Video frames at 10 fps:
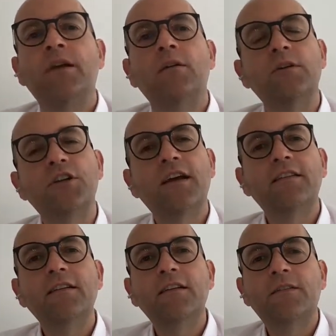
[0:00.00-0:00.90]
which
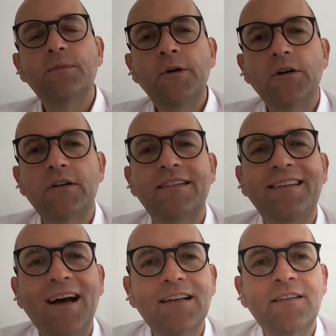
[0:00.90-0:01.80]
has in its word
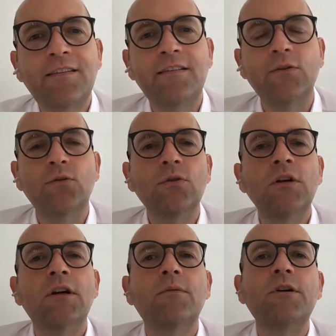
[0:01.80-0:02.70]
natio,
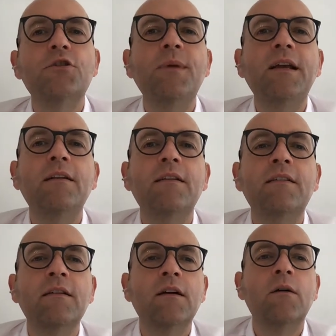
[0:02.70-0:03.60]
which
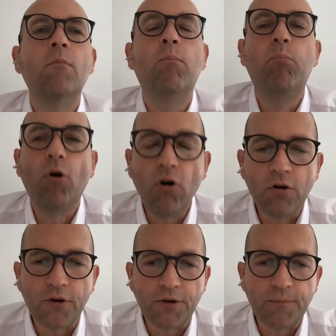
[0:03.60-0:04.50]
means
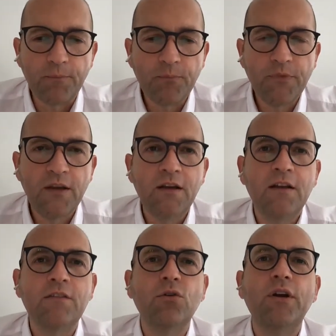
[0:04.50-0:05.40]
born.
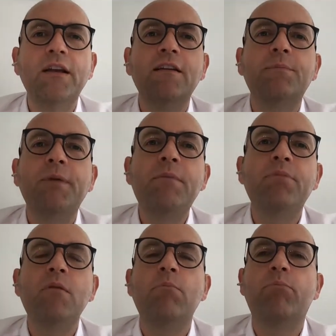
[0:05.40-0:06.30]
So it is
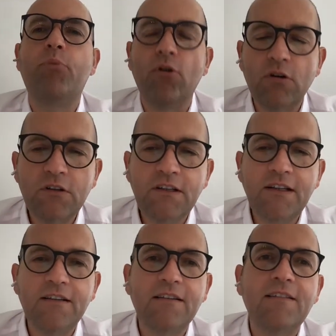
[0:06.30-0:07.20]
people born
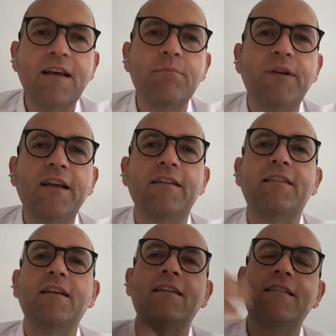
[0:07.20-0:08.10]
in the same place.
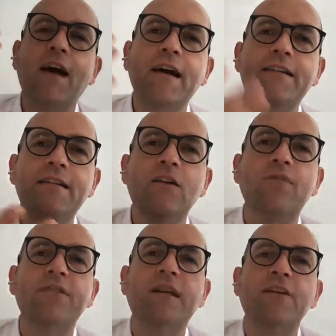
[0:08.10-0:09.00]
That is the idea
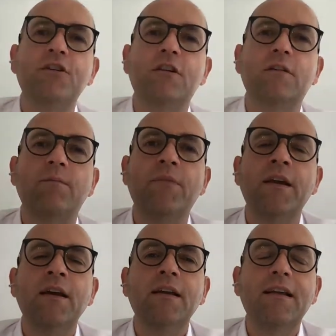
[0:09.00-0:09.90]
of a nation.
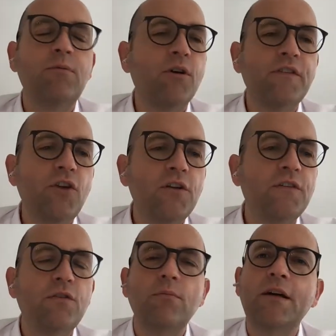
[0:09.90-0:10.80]
That was not
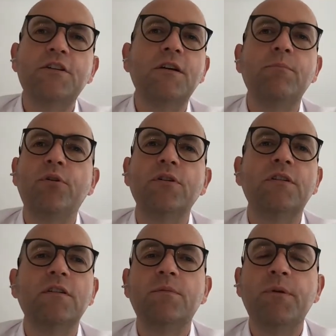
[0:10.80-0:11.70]
so much
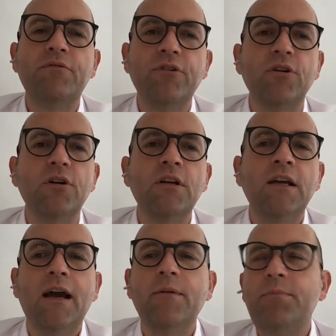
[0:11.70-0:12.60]
important before.
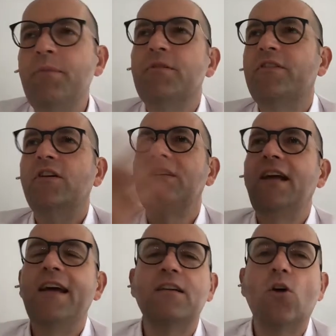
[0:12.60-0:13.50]
I mean, people
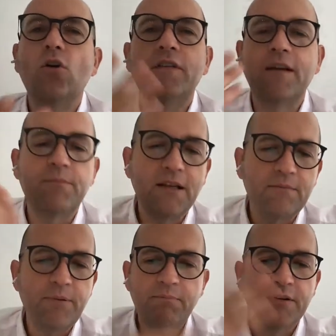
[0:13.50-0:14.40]
certainly had a concept
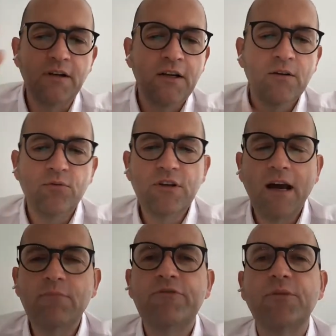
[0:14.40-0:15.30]
that people would
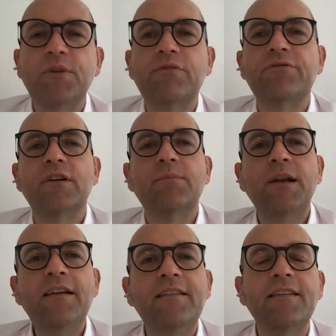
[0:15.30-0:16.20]
come from different
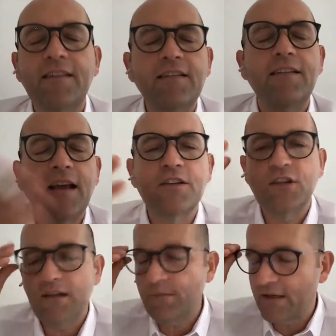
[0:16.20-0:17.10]
places. This is
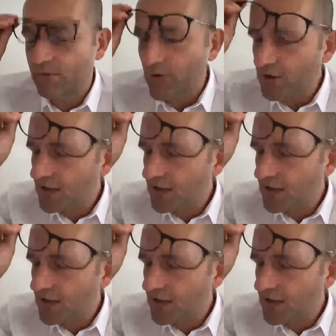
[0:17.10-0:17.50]
actually where the word